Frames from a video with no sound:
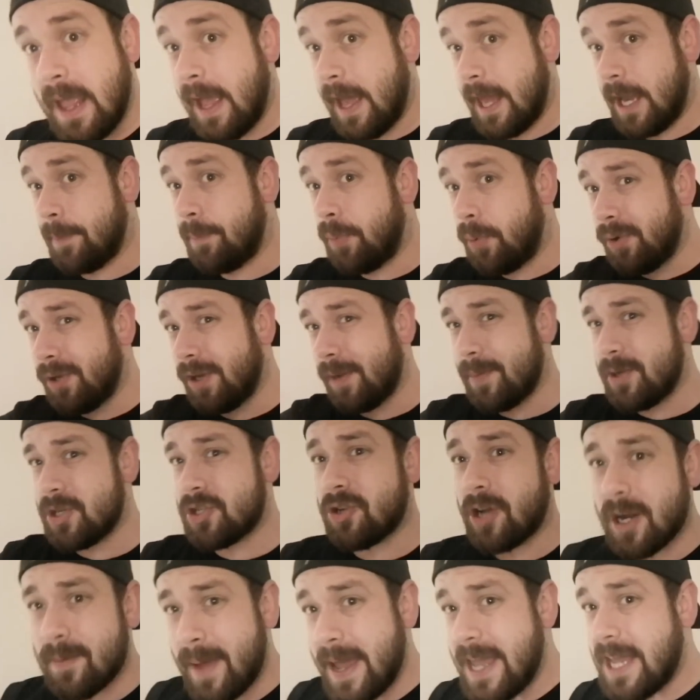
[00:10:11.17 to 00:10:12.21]
And the point I've been
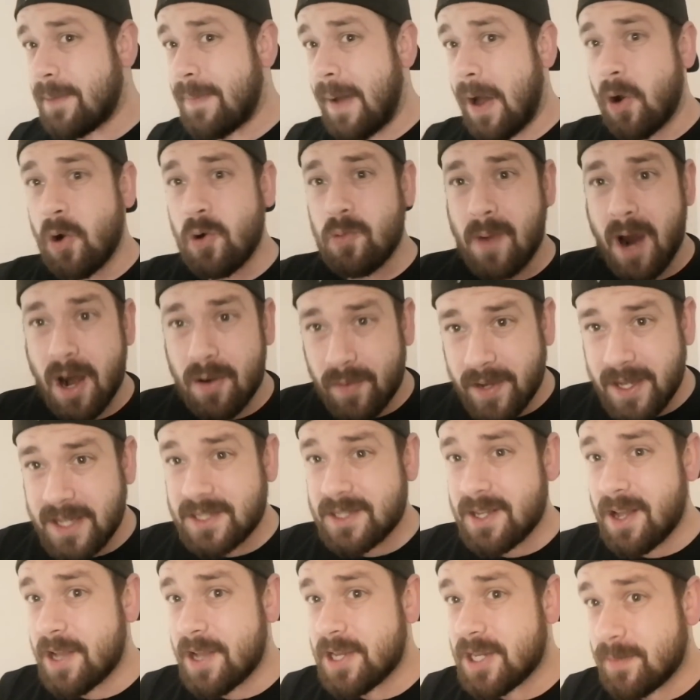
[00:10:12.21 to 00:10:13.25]
trying to make about all my
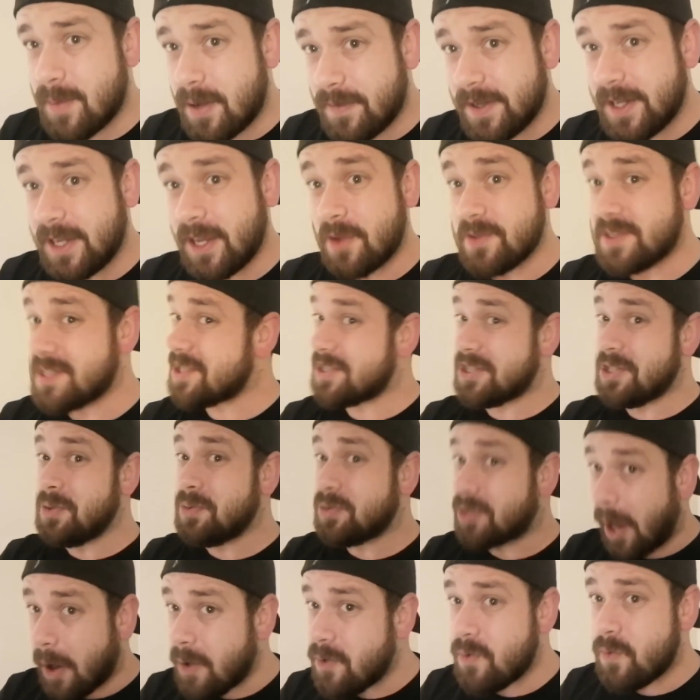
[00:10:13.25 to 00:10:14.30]
research and my videos is you
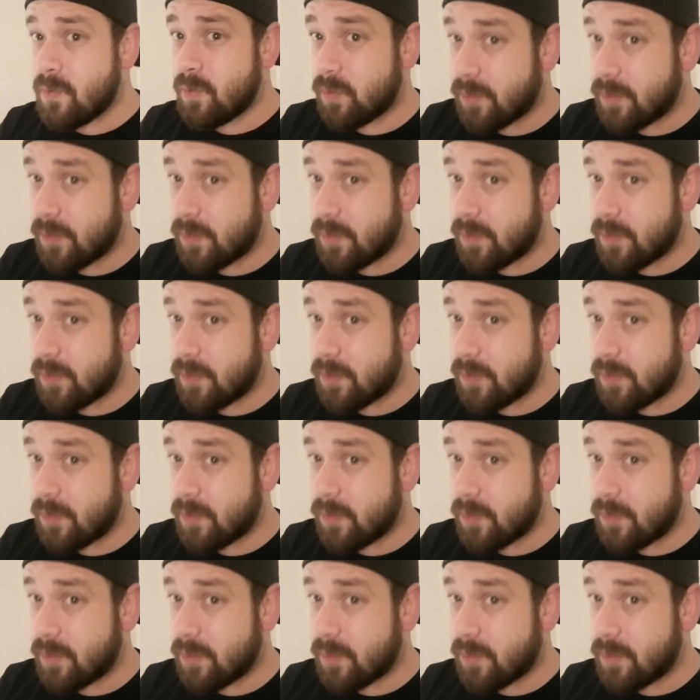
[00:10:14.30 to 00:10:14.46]
don't